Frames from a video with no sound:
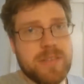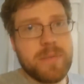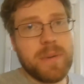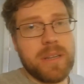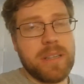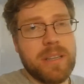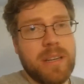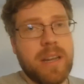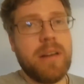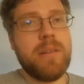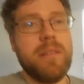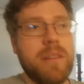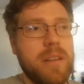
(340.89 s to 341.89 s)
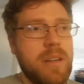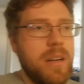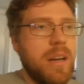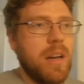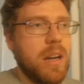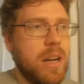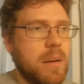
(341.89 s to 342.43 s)
So we cleaned out
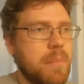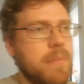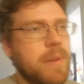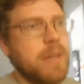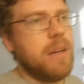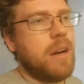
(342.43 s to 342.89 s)
um,